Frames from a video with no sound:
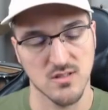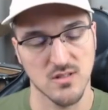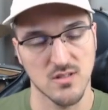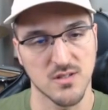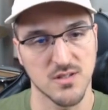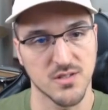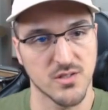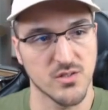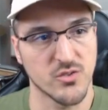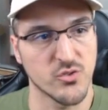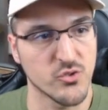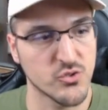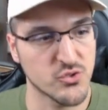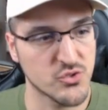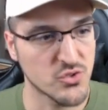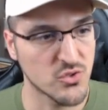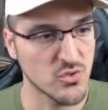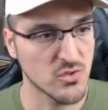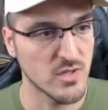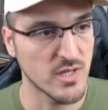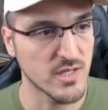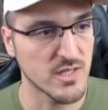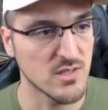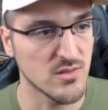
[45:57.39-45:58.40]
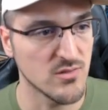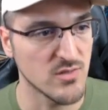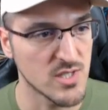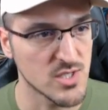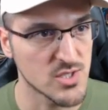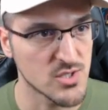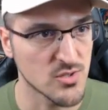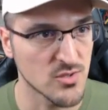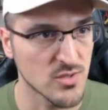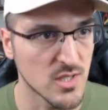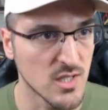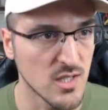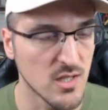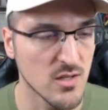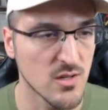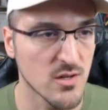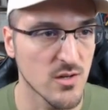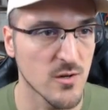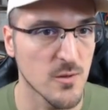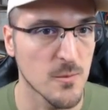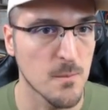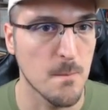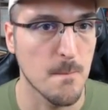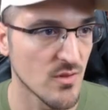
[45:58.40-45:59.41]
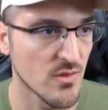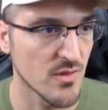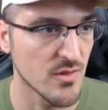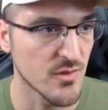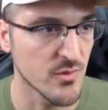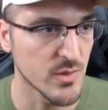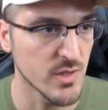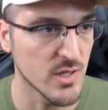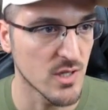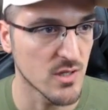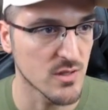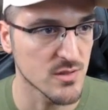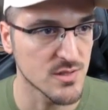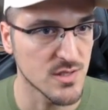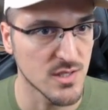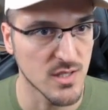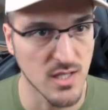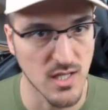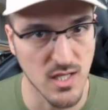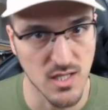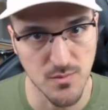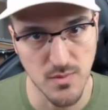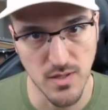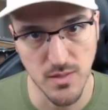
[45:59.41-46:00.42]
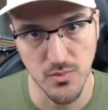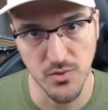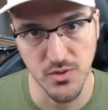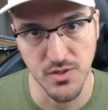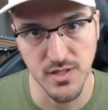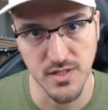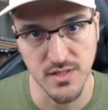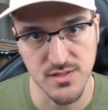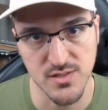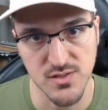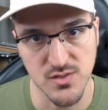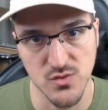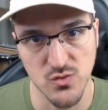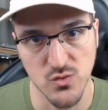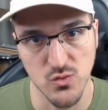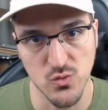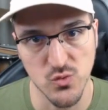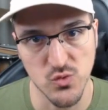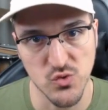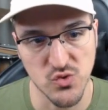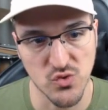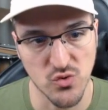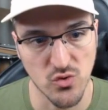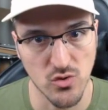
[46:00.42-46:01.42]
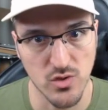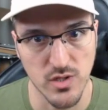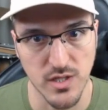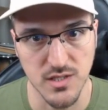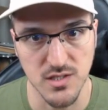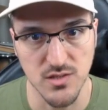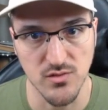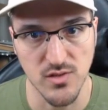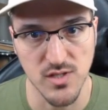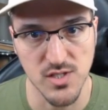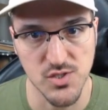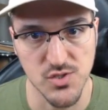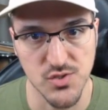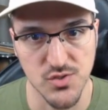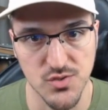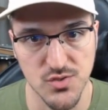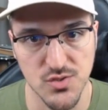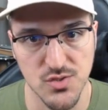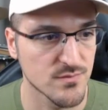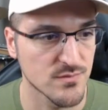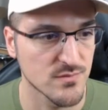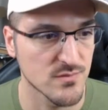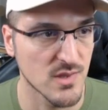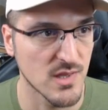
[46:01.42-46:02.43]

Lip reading: Got a Curse Scroll activation here. 3 cards in hand. My opponent gets 2 scroll activations.